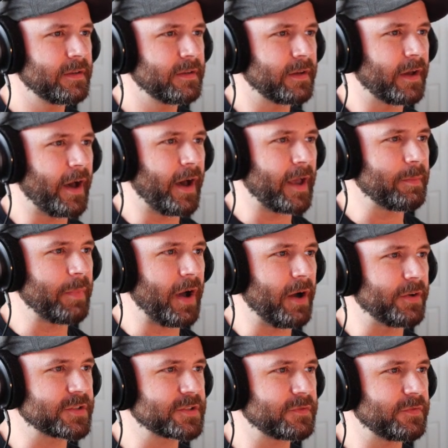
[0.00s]

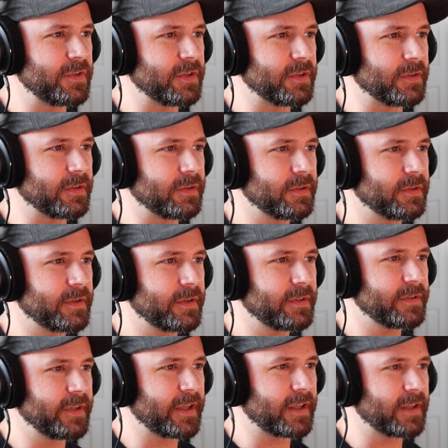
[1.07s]
high-polished feel.
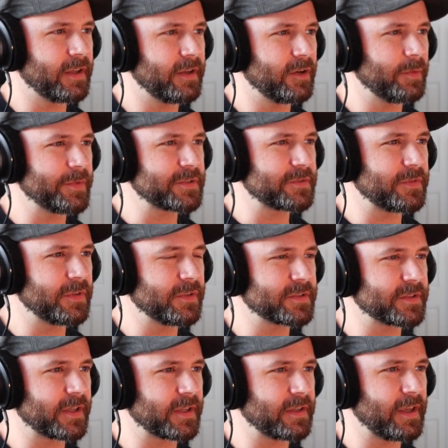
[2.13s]
Like, it almost
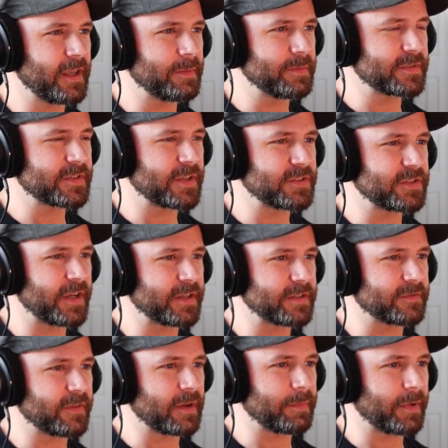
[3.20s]
feels like games such as
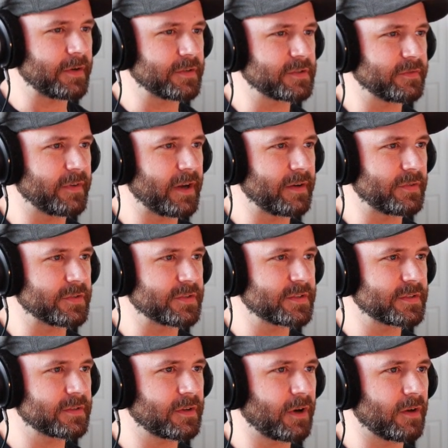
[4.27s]
Vampire
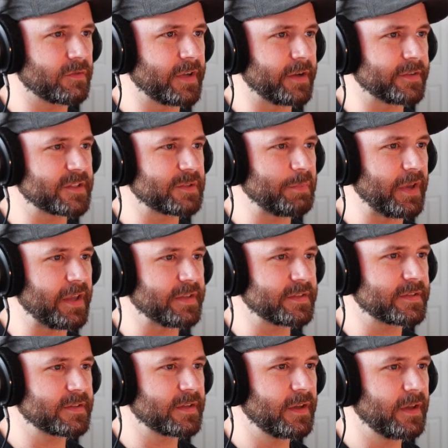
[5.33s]
Survivors carved out
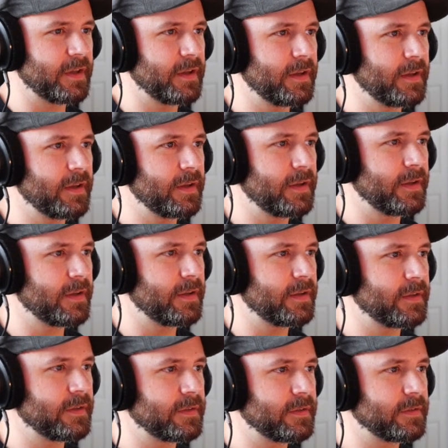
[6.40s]
space.
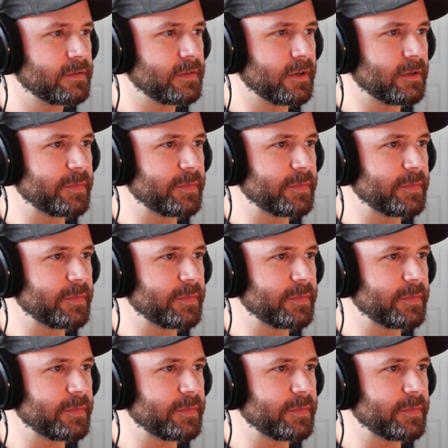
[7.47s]
Let